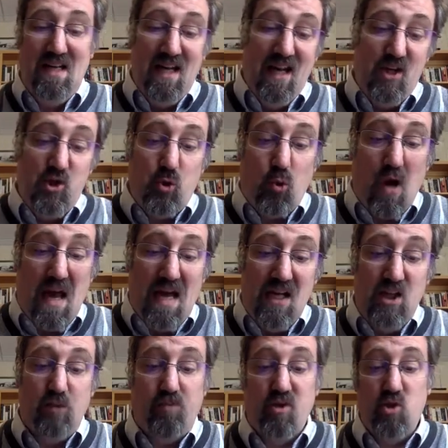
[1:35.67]
and trying
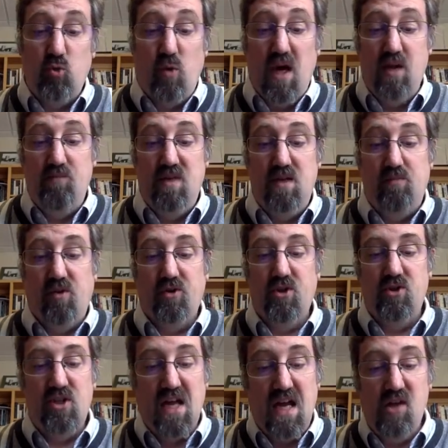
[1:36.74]
to persuade people to
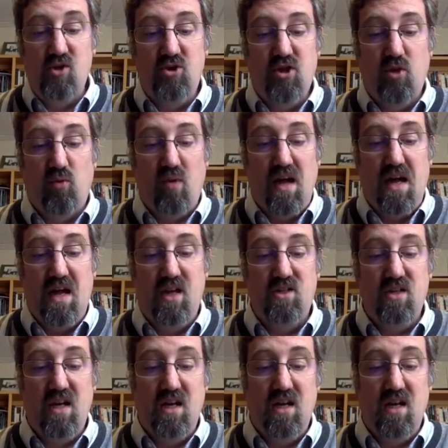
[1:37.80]
change their ways